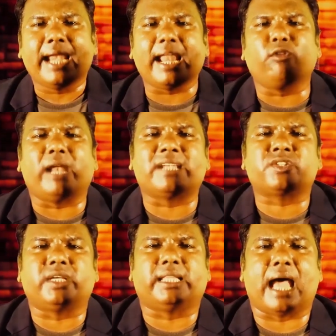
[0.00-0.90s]
Now
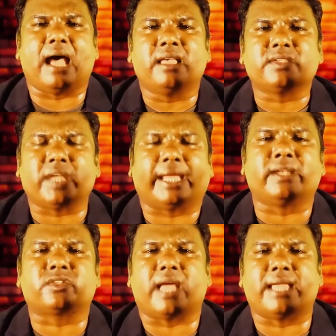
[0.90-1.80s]
let's see the
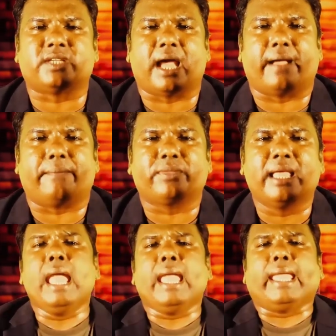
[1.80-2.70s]
second stanza.
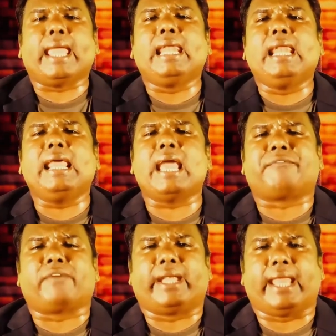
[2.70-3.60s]
A lily
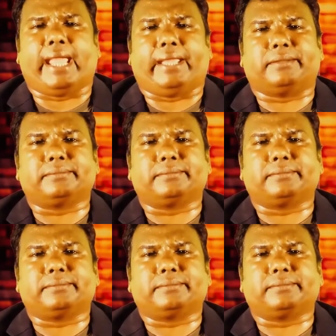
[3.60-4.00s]
of a day.